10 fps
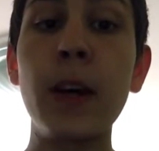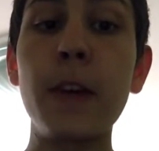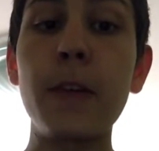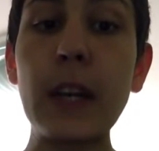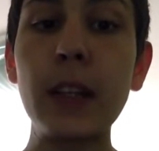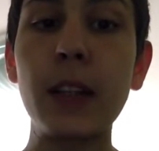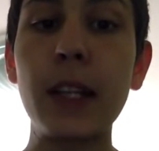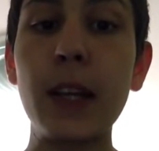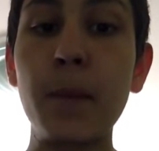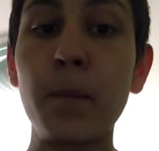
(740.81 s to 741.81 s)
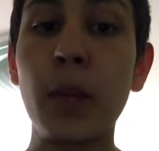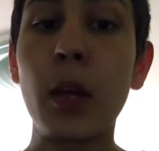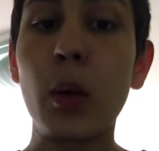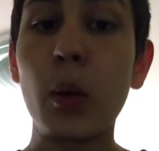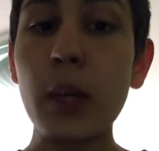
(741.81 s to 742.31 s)
Finally,
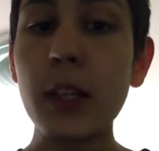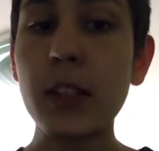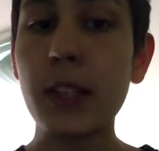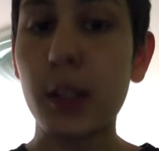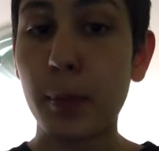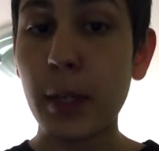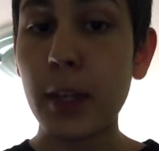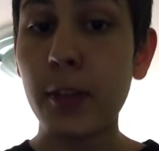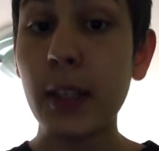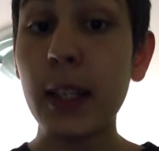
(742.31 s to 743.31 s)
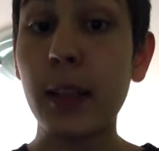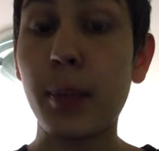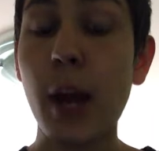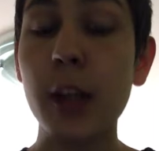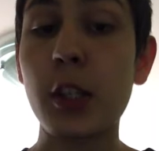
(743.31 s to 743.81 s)
we consider briefly the
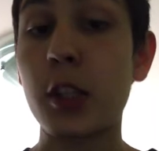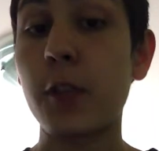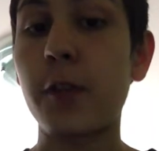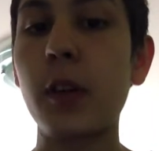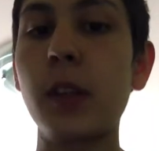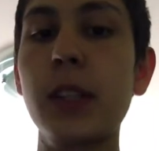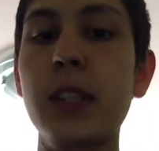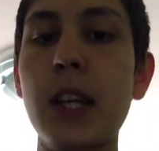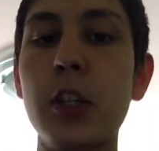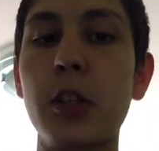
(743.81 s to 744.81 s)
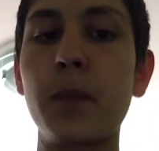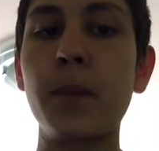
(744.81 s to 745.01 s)
process of fertilization,